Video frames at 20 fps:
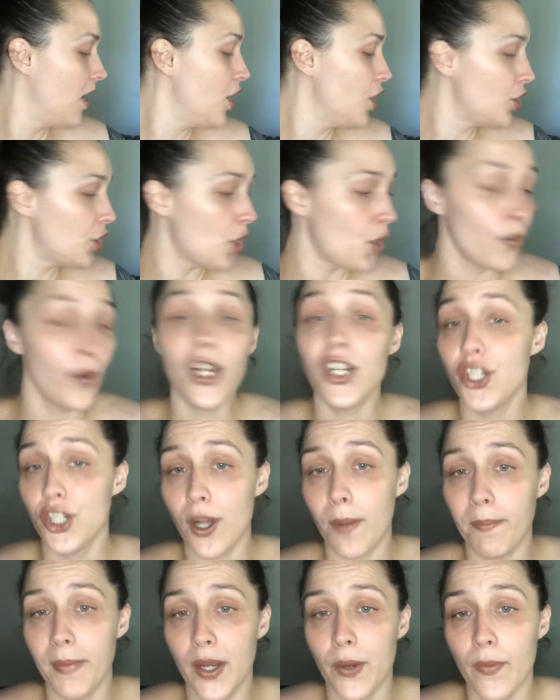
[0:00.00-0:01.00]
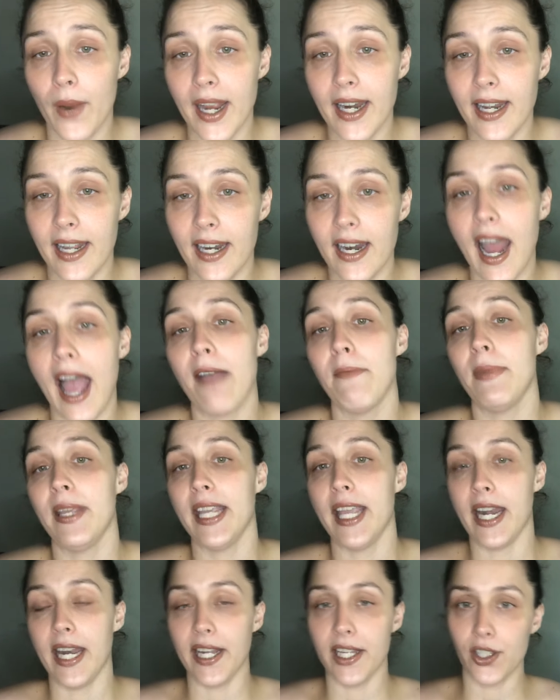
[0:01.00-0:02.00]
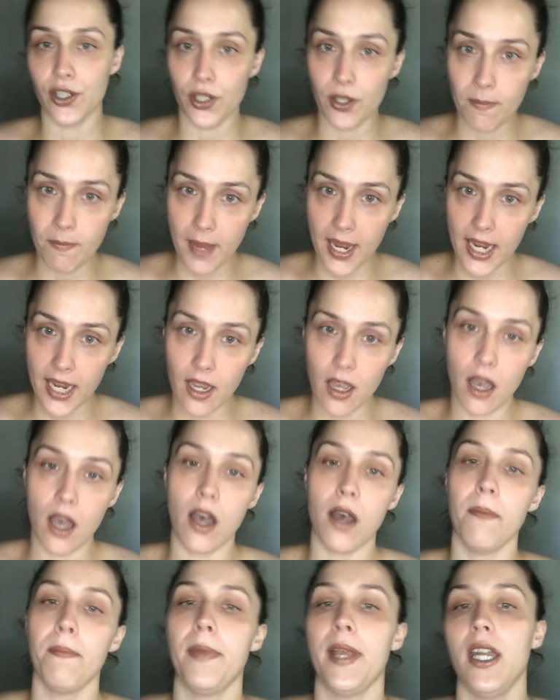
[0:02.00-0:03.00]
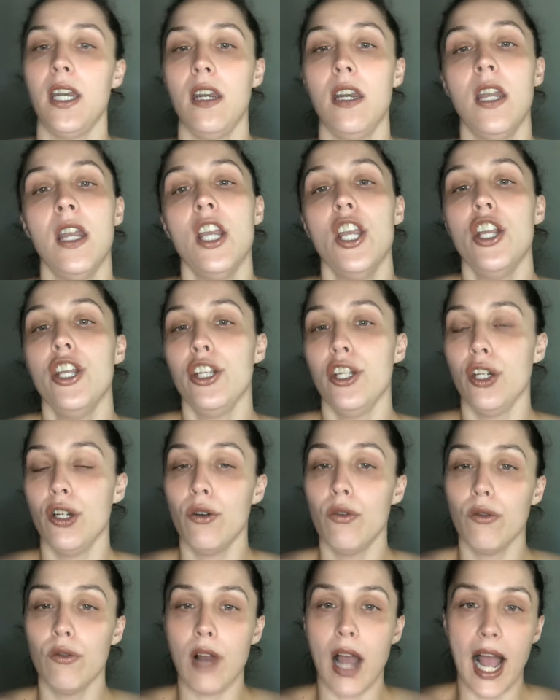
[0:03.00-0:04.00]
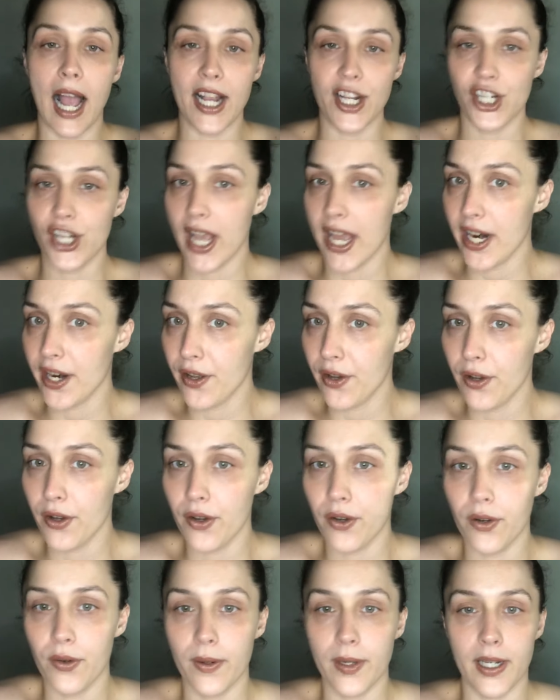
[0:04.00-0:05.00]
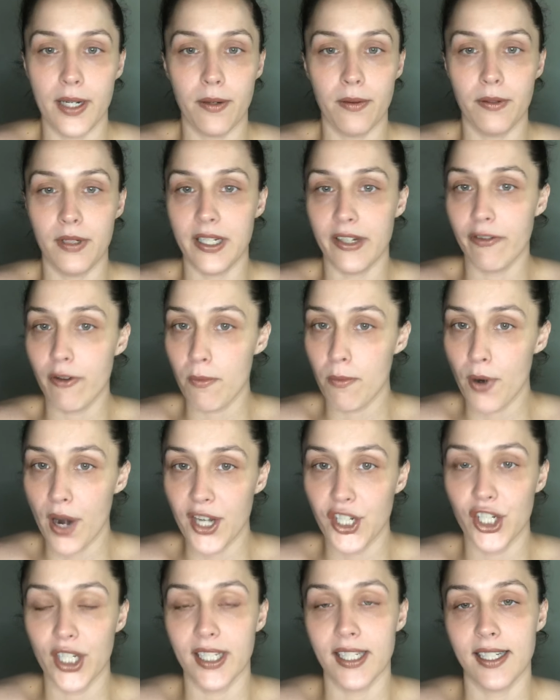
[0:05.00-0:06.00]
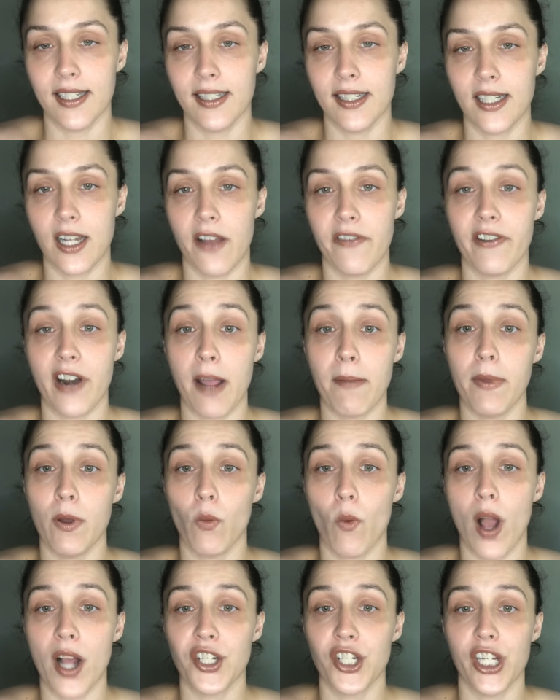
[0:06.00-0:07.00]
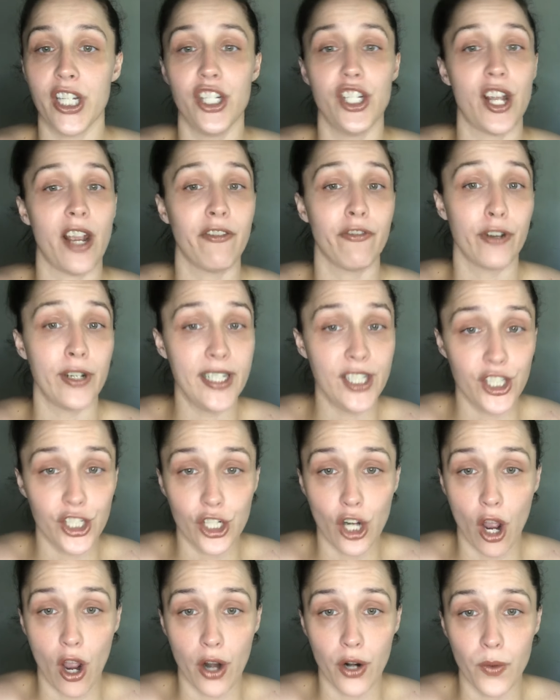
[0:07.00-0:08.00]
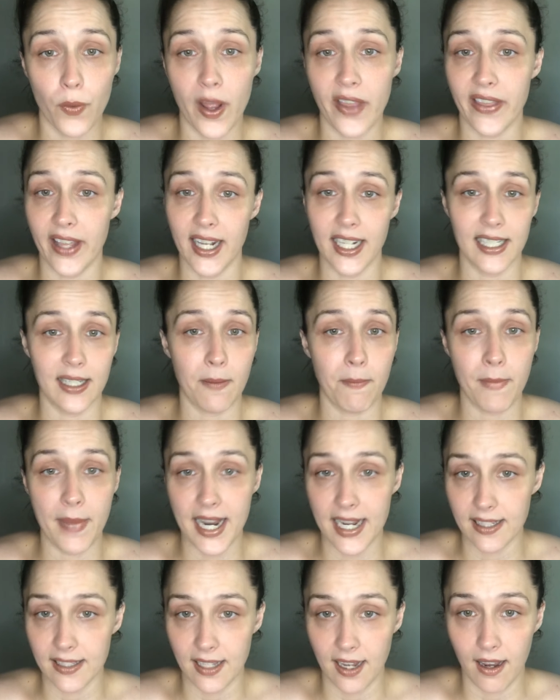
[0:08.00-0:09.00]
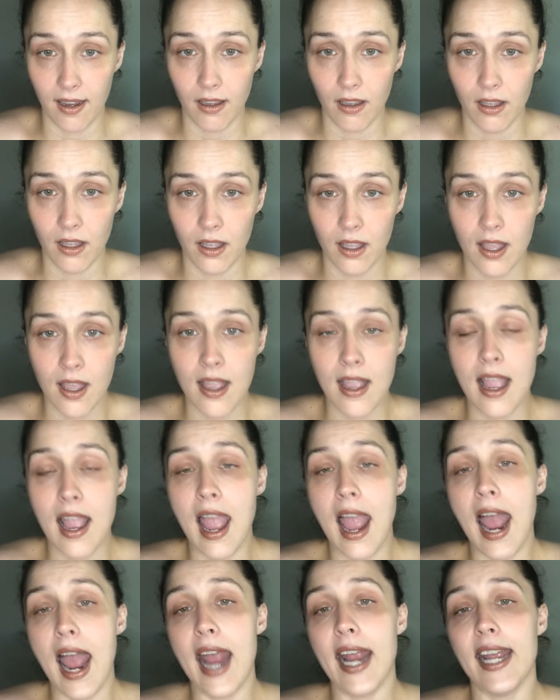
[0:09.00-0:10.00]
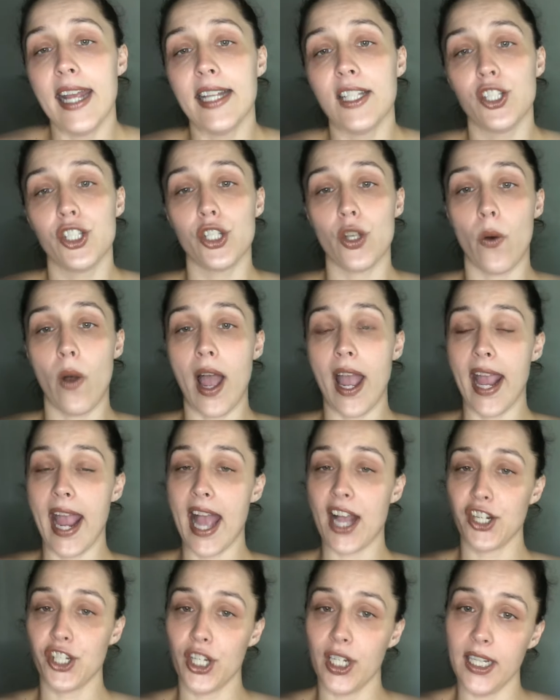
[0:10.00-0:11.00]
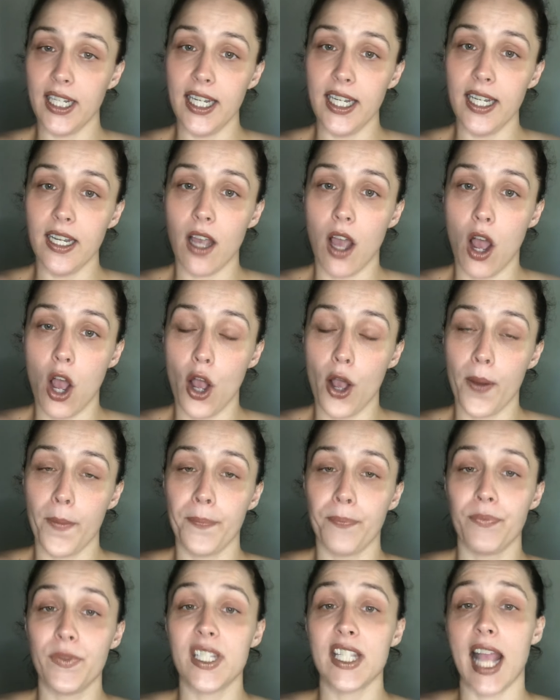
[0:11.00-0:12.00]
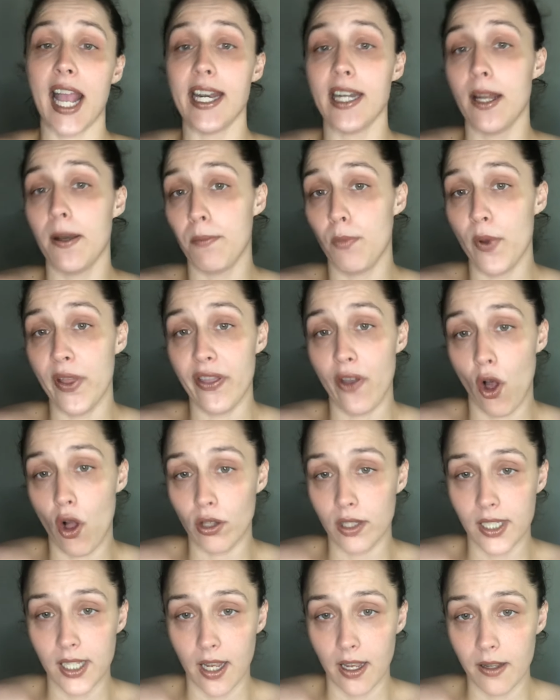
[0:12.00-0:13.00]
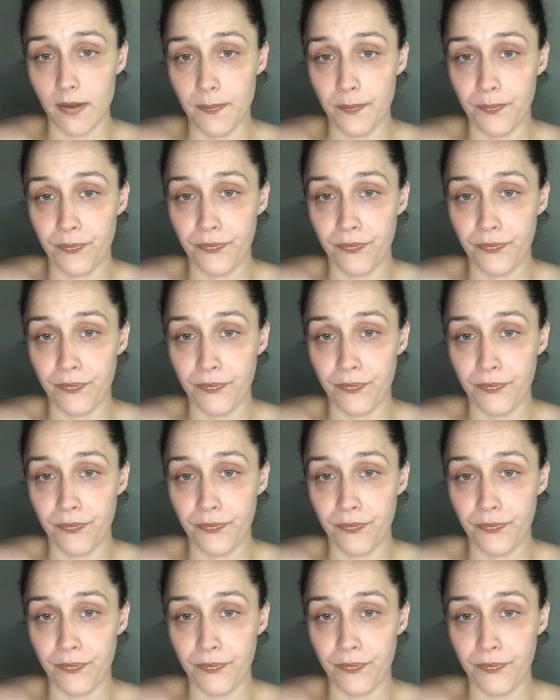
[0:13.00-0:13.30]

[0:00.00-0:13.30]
So jumping right in, I've been getting into makeup and you know, eyeshadow and different brushes and stuff, and I've been watching Jeffree Star, who I think is amazing. And so I actually um, signed up with Ulta